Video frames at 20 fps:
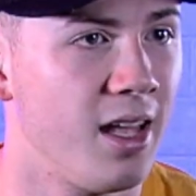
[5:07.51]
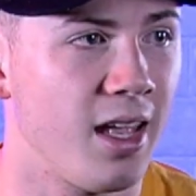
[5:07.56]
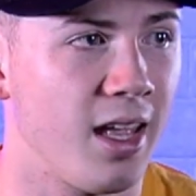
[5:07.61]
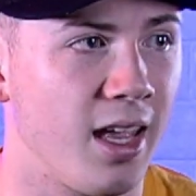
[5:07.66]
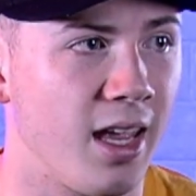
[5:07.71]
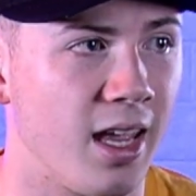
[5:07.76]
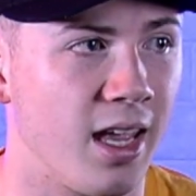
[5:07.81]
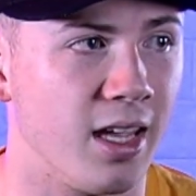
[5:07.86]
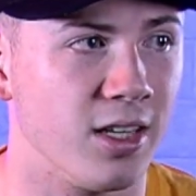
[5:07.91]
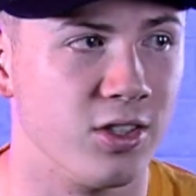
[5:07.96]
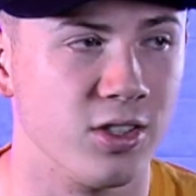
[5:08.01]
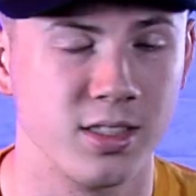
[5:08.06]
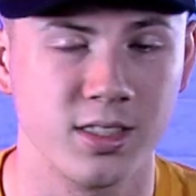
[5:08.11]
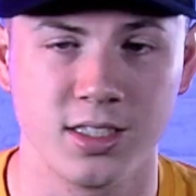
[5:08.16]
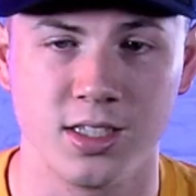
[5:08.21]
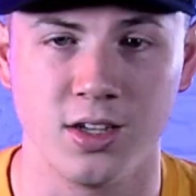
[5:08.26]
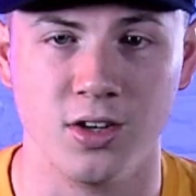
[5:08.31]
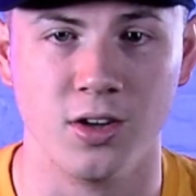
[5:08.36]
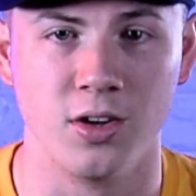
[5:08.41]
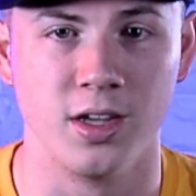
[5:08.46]
And just,
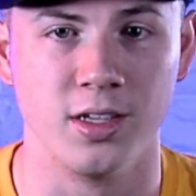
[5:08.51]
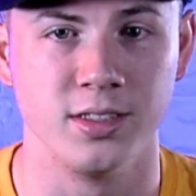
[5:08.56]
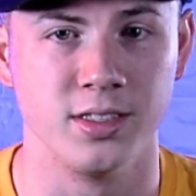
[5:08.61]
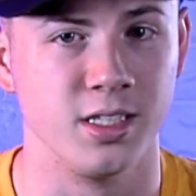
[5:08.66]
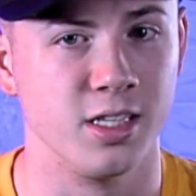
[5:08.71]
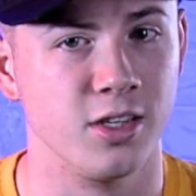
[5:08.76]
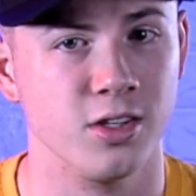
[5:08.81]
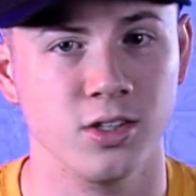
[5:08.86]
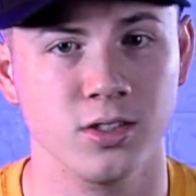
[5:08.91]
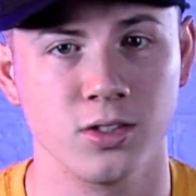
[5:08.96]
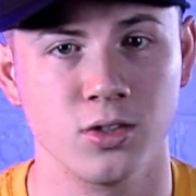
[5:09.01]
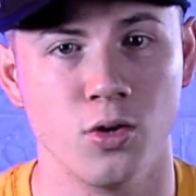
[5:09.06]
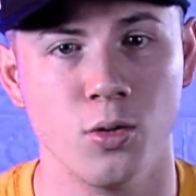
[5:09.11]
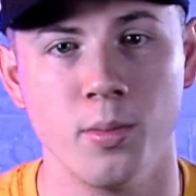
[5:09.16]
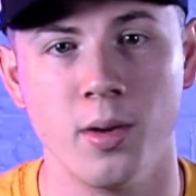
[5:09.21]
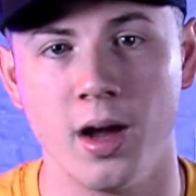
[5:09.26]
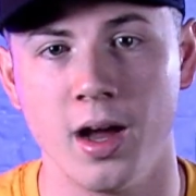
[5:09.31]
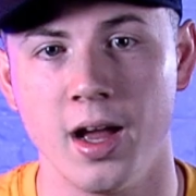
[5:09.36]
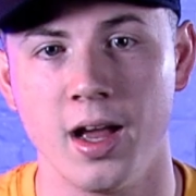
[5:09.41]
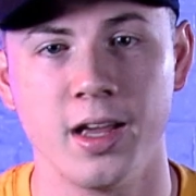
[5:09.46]
you know, as the years go
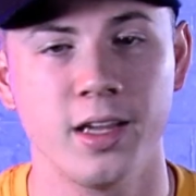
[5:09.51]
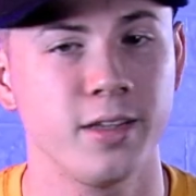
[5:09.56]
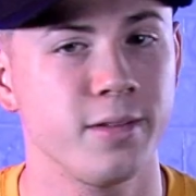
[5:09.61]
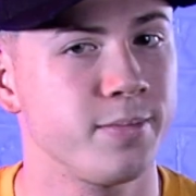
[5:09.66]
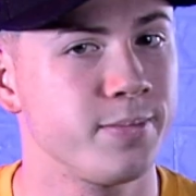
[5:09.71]
by,